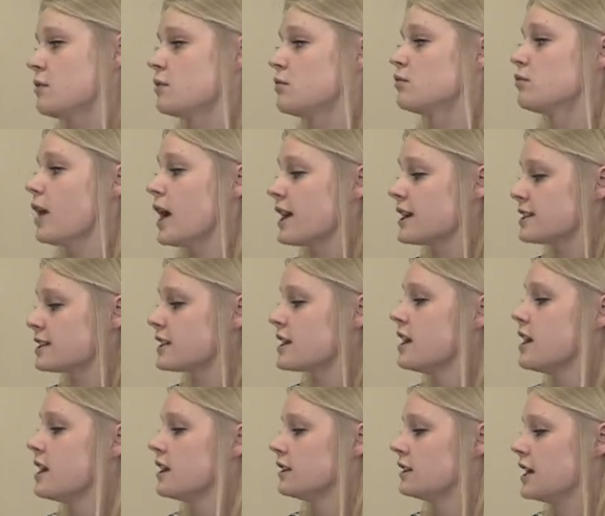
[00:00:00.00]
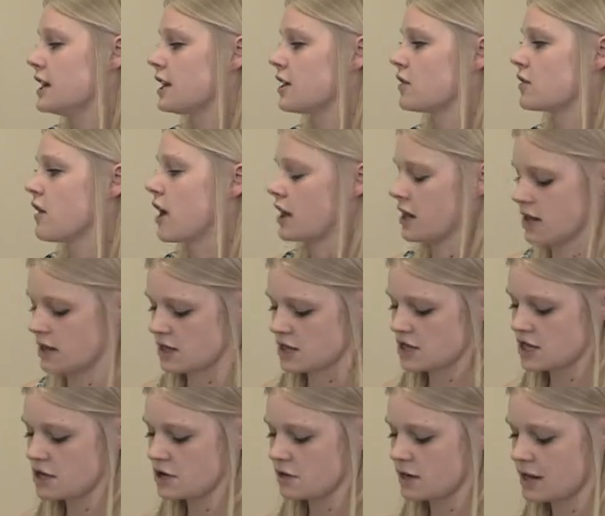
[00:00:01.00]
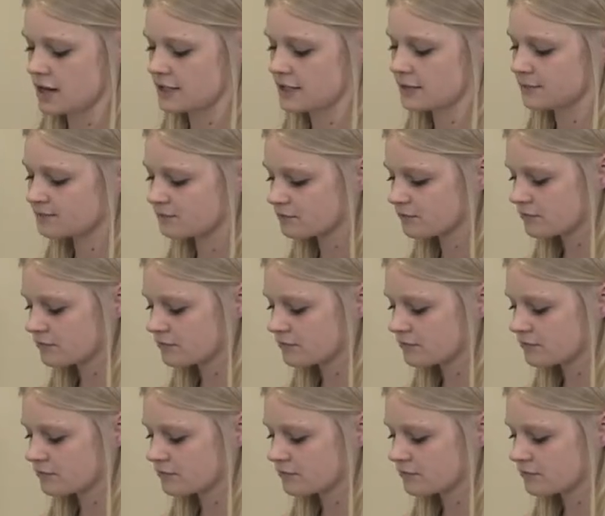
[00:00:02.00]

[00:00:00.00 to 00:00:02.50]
would write later on in the unit.